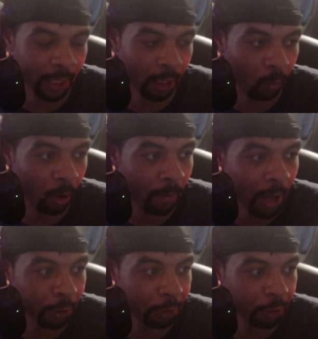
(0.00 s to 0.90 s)
what
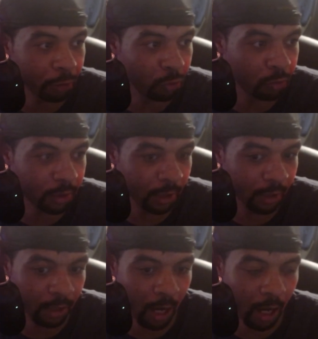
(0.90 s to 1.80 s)
monitor you're using.
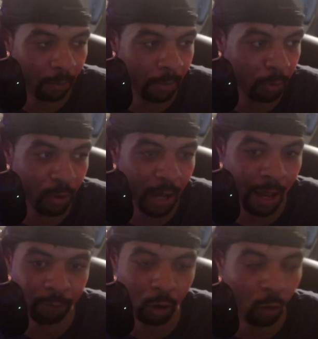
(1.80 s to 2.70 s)
Maybe you have
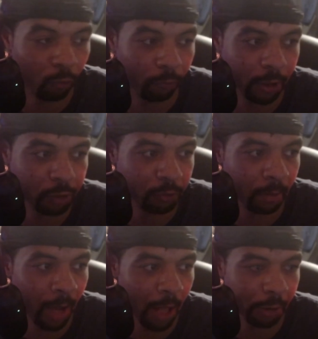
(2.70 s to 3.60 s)
a low refresh rate
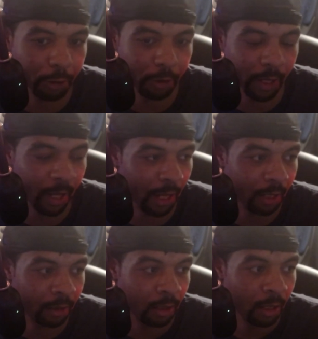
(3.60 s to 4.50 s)
monitor
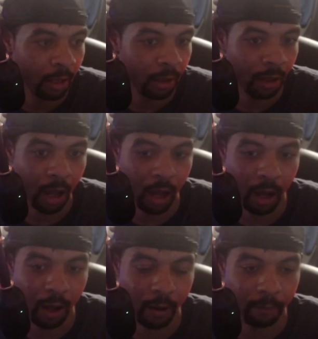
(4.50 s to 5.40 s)
and
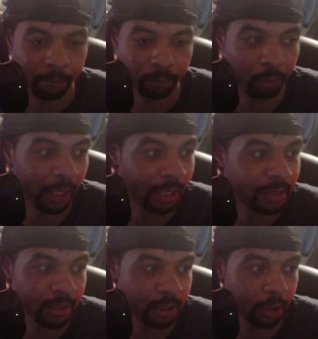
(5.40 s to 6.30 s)
playing in
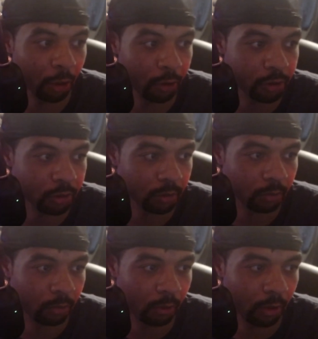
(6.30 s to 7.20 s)
60 hertz
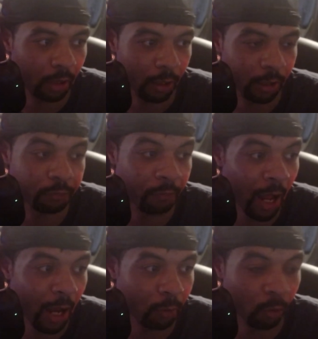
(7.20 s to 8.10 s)
is
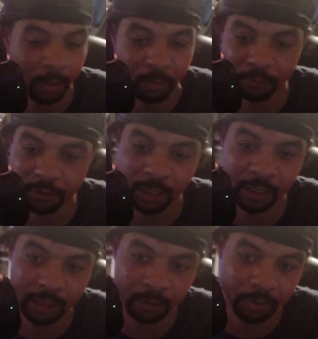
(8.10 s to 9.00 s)
fine, or maybe you have a
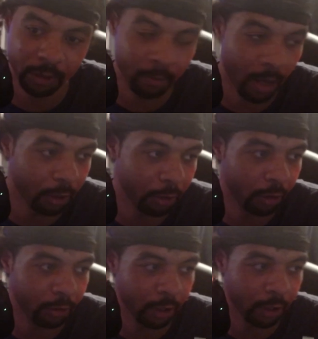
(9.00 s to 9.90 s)
1080p monitor,
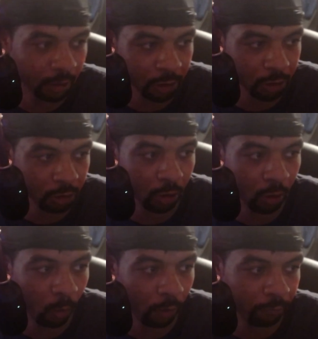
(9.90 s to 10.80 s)
then this is going to
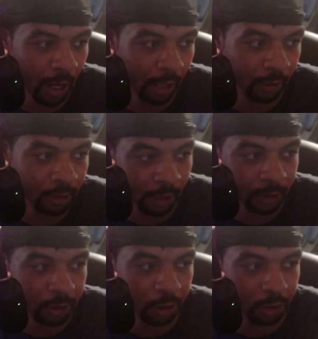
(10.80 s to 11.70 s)
work fine. It is
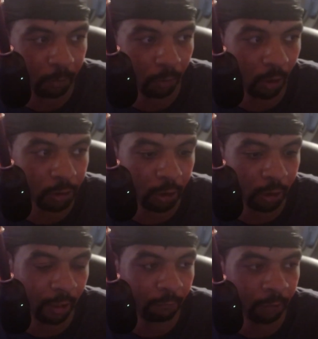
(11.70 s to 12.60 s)
the cheaper
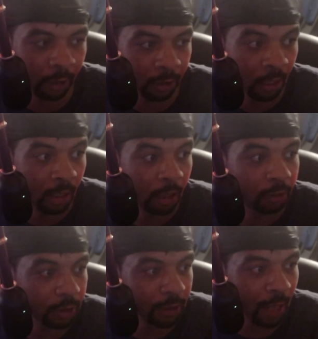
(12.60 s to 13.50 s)
alternative, and
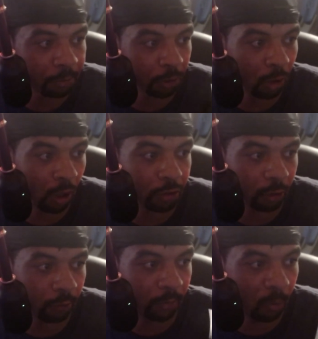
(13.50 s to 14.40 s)
this capture card
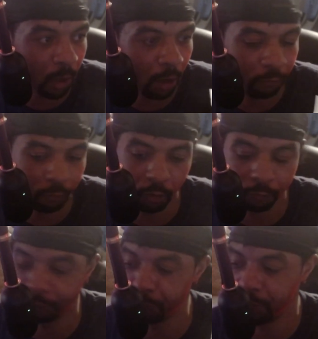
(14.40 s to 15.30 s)
served me well for a
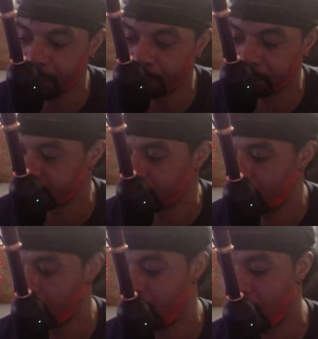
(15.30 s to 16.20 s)
few years.
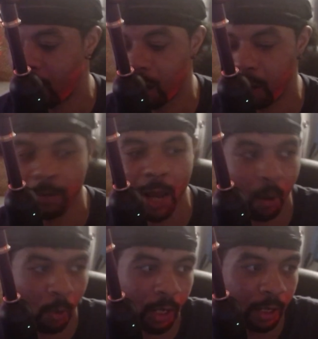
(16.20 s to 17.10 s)
Now
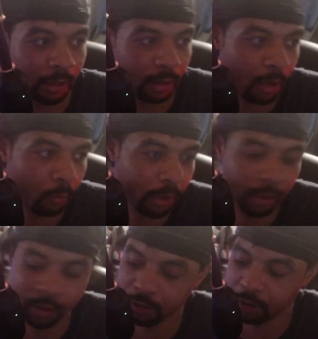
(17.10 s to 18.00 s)
when I want to get
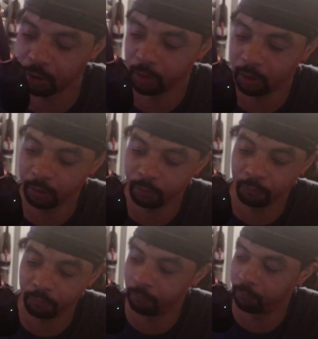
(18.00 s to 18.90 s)
into what the
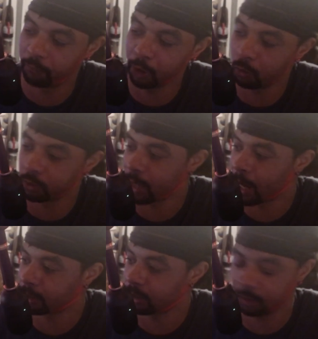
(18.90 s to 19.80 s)
video was
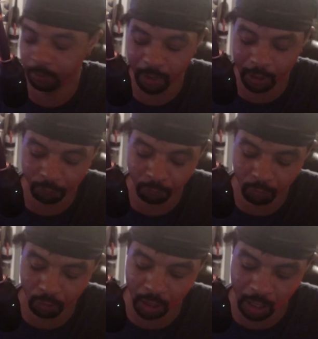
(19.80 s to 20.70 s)
actually made
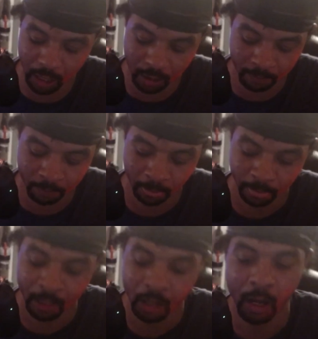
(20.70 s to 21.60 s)
for.
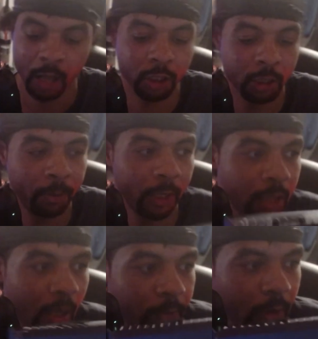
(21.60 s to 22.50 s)
I just picked
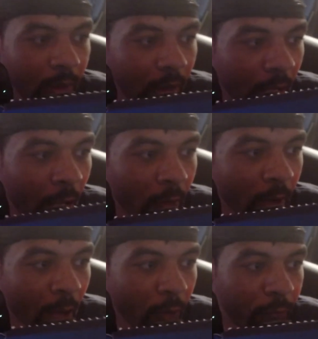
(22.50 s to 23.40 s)
up the
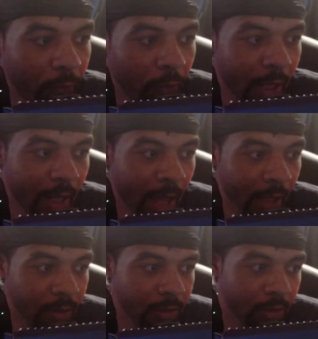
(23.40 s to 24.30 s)
Elgato 4K-X